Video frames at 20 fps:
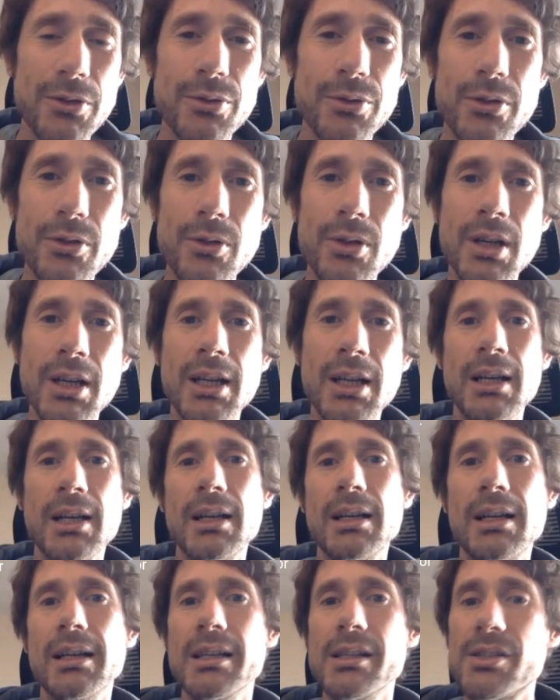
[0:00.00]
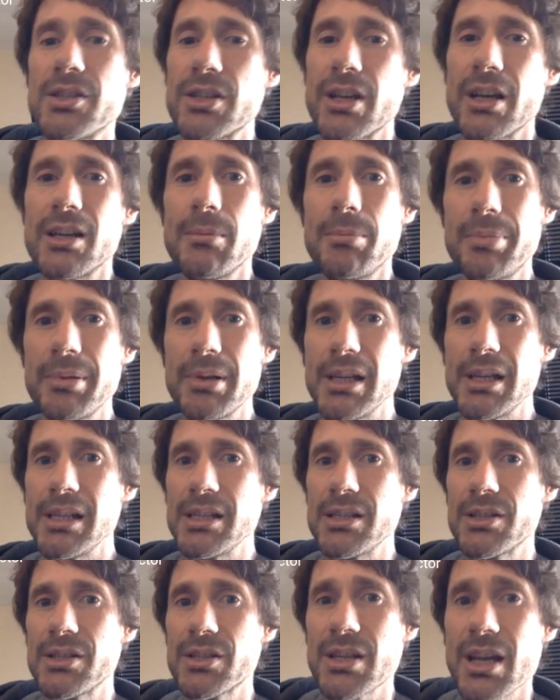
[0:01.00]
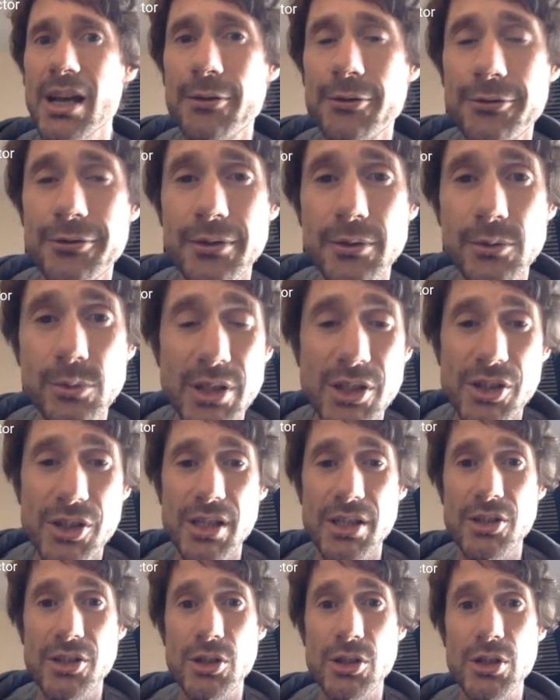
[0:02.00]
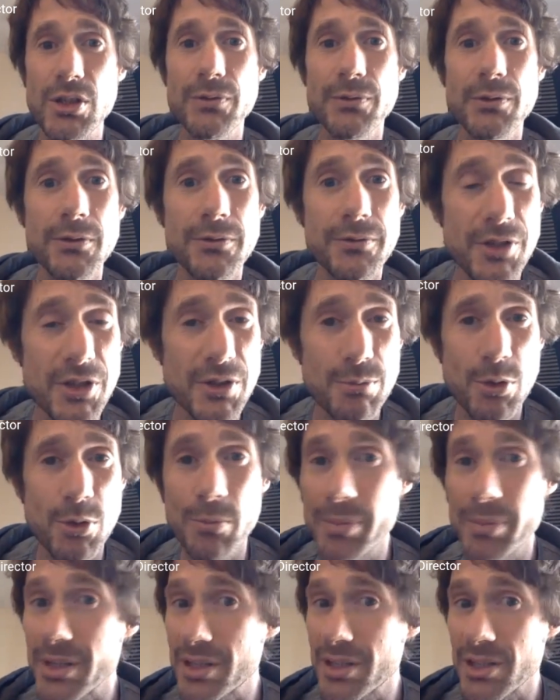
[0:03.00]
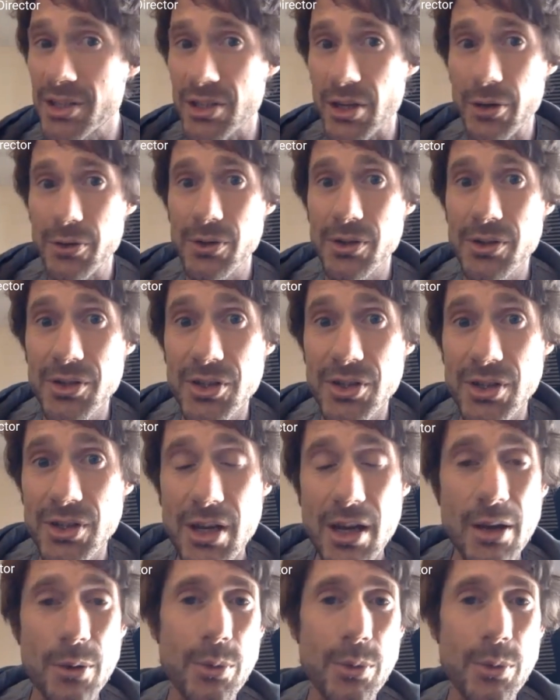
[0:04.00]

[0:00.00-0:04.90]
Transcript: through. It's going to be stuff which is useful for small business owners.